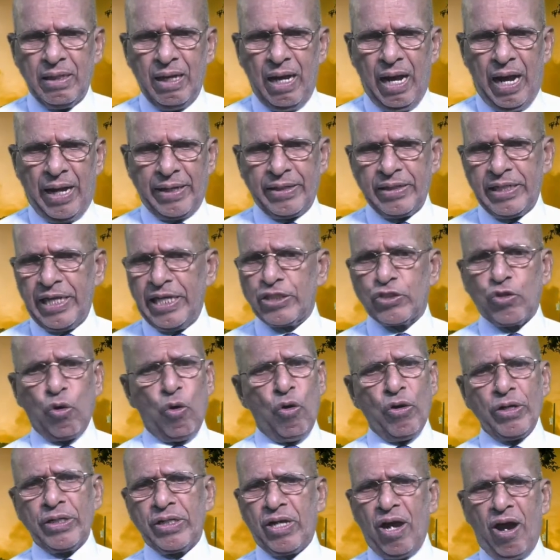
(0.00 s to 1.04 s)
And they
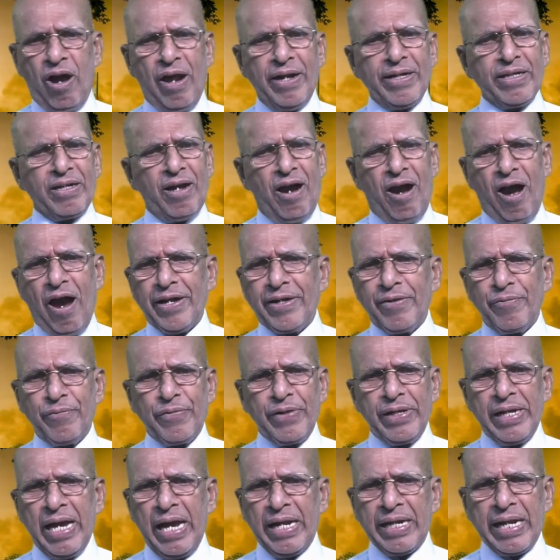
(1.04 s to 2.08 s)
told God, God,
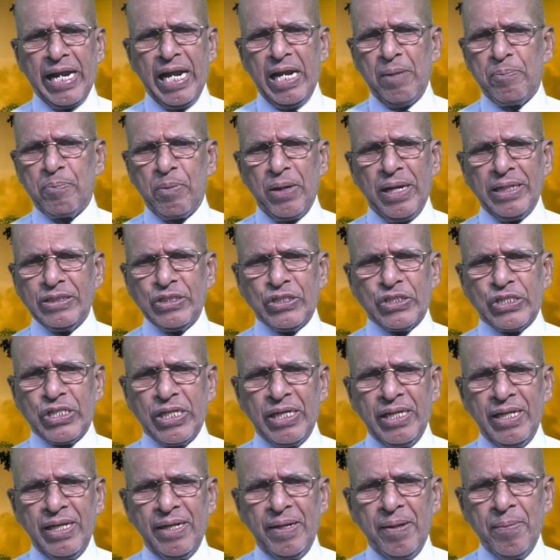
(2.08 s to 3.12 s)
we are helpless.
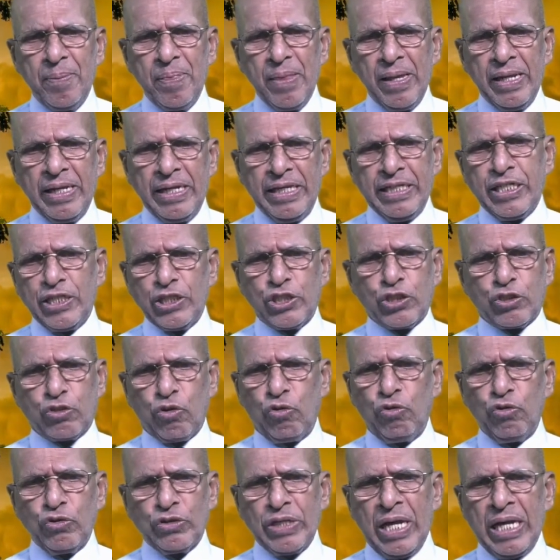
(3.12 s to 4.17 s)
It is
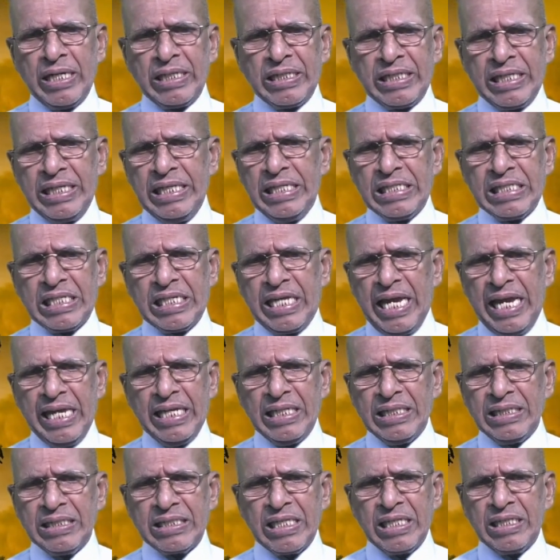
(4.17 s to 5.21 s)
true that these
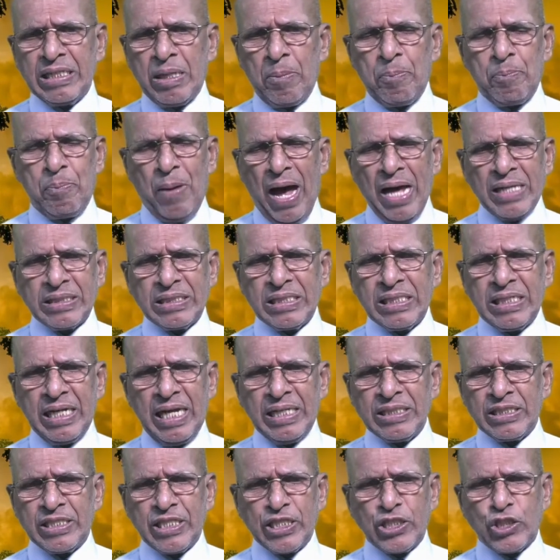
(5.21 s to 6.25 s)
kings in the past
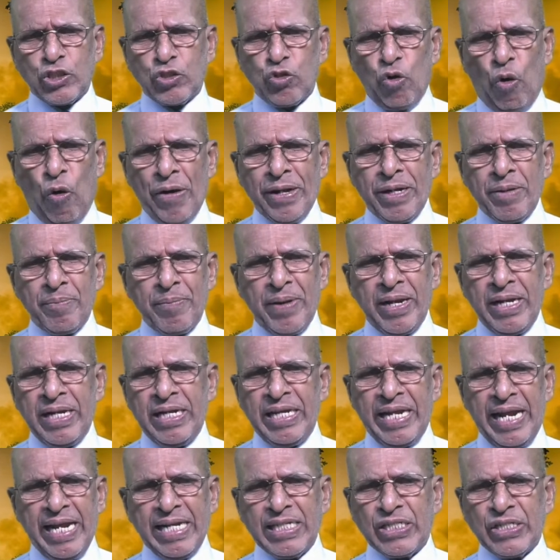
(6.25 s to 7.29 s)
have destroyed many
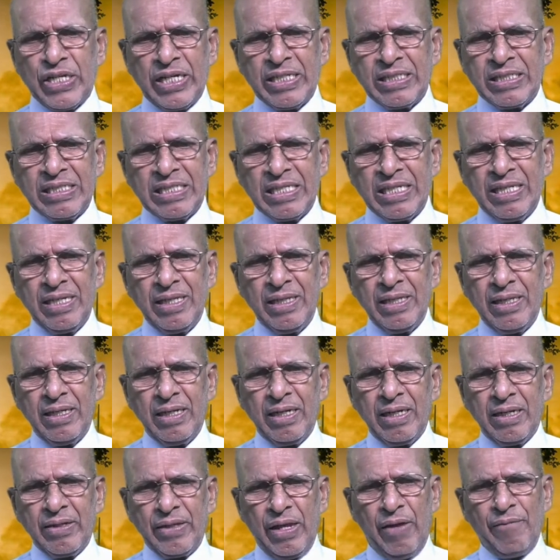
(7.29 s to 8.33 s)
nations.
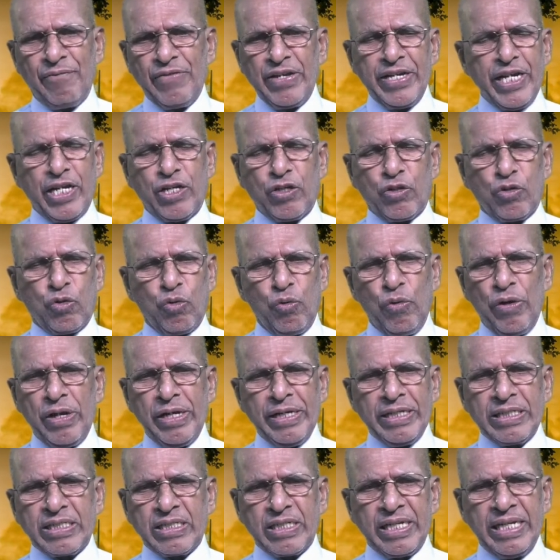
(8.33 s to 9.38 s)
They are very
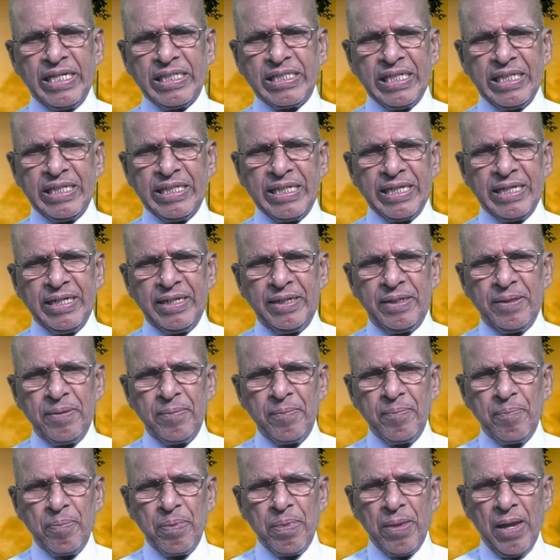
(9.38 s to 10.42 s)
cruelly treated.
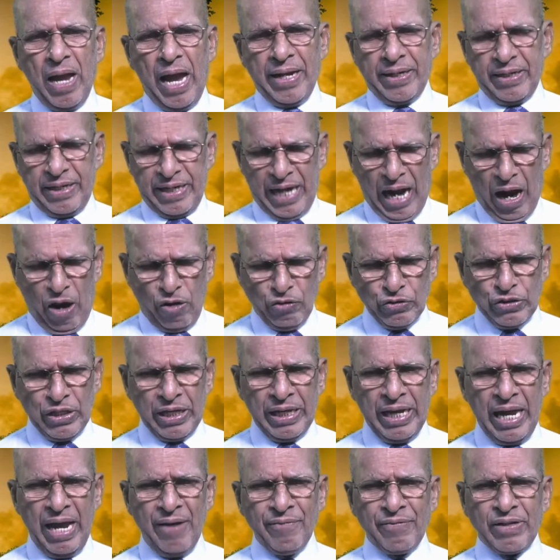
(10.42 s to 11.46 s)
And now
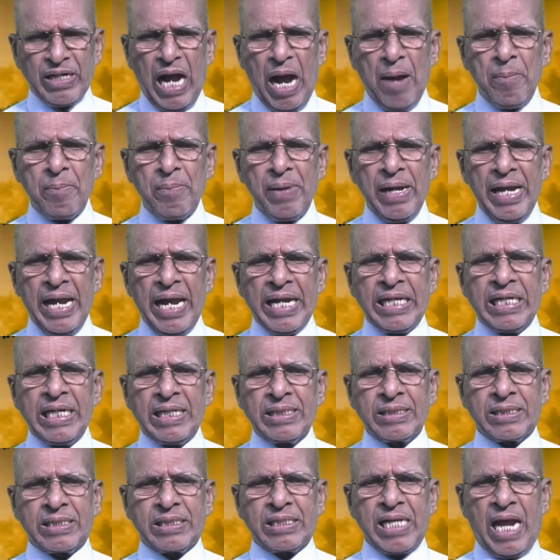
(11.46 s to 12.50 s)
they have come
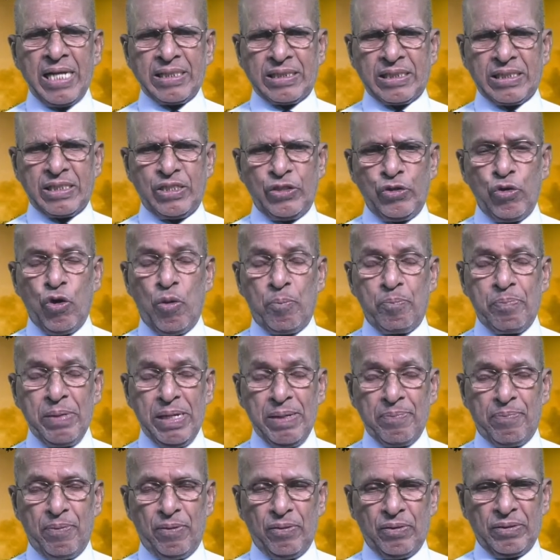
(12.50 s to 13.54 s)
against us, your
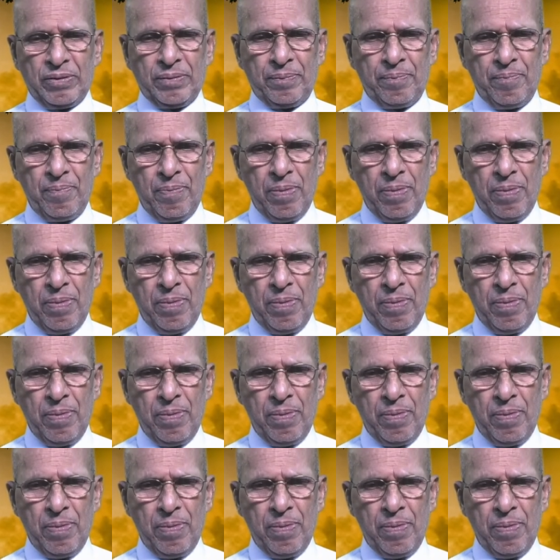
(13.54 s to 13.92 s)
people.